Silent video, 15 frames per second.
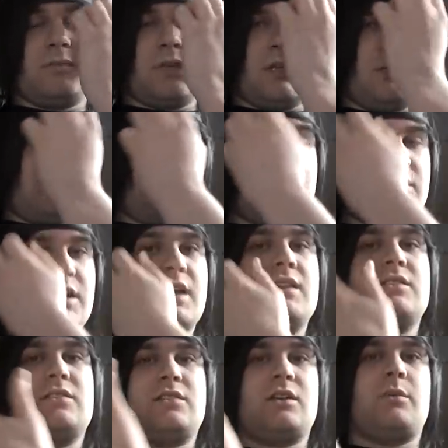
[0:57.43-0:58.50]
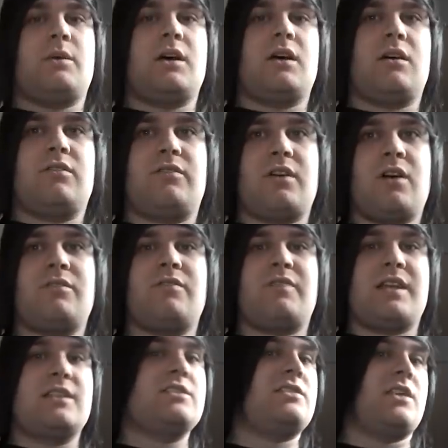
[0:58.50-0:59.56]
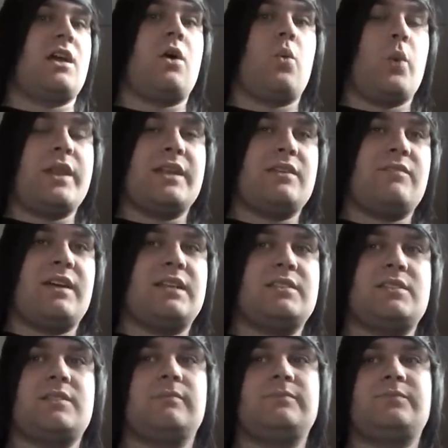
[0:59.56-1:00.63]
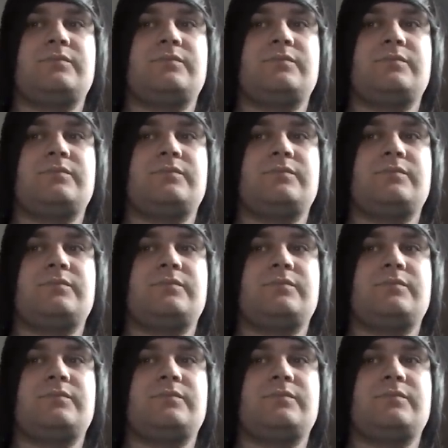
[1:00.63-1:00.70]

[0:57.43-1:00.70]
obviously getting to the top half of events. They are winning events.